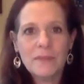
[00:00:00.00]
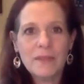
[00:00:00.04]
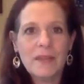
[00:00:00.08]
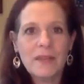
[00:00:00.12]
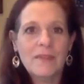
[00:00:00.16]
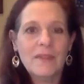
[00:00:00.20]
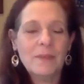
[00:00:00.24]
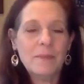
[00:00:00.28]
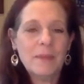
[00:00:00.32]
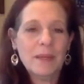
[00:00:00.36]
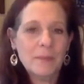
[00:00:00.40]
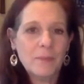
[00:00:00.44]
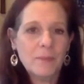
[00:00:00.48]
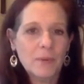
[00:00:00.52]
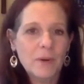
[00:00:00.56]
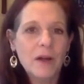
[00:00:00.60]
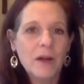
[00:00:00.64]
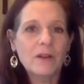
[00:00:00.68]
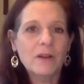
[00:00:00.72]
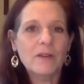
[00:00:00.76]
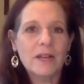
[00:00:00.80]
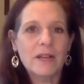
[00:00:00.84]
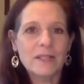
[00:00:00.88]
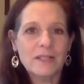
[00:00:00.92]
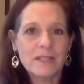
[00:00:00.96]
and they make
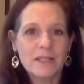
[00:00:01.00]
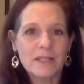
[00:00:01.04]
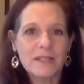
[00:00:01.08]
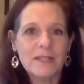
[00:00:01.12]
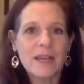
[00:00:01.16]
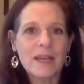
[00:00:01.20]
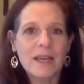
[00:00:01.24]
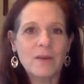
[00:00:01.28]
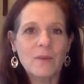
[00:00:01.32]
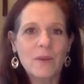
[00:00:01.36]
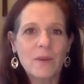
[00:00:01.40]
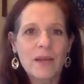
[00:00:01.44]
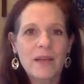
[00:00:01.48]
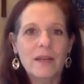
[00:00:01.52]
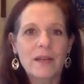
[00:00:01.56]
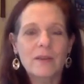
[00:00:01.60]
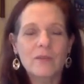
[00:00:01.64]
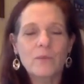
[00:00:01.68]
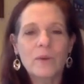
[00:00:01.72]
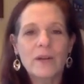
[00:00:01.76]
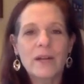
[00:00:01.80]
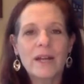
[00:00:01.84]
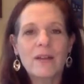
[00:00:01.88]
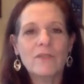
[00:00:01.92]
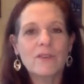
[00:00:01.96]
progress in that way
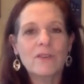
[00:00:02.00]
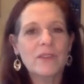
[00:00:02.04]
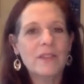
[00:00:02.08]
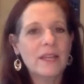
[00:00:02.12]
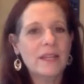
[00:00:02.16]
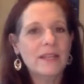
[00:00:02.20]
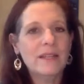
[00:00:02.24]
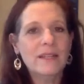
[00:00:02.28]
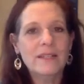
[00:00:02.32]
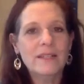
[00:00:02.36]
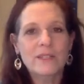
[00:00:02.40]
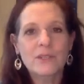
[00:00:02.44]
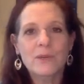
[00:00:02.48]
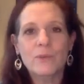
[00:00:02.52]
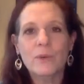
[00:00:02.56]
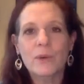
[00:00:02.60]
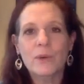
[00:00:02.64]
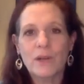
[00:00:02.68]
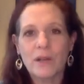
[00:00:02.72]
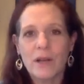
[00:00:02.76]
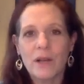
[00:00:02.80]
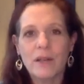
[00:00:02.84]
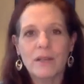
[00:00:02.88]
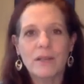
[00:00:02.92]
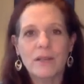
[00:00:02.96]
on whatever they need to
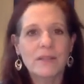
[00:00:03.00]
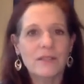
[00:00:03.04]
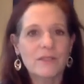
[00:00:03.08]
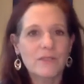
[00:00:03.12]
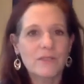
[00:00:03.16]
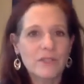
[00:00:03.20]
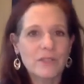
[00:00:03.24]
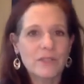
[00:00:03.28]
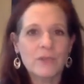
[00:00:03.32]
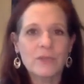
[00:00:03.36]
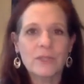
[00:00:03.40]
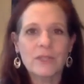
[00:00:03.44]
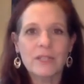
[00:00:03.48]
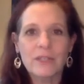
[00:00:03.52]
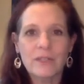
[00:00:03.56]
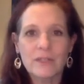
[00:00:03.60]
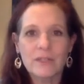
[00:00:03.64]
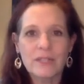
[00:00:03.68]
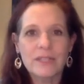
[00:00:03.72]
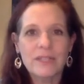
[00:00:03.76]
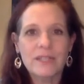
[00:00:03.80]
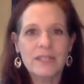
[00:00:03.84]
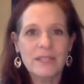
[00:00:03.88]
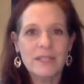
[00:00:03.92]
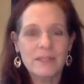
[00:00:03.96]
work on individually or
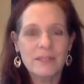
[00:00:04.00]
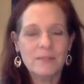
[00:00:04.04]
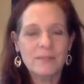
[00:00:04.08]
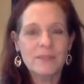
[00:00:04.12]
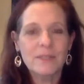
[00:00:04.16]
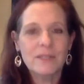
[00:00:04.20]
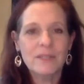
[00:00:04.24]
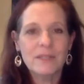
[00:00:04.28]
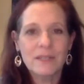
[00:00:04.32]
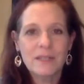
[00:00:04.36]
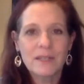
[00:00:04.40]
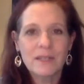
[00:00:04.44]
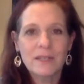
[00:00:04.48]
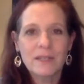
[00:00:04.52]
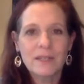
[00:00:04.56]
as teams.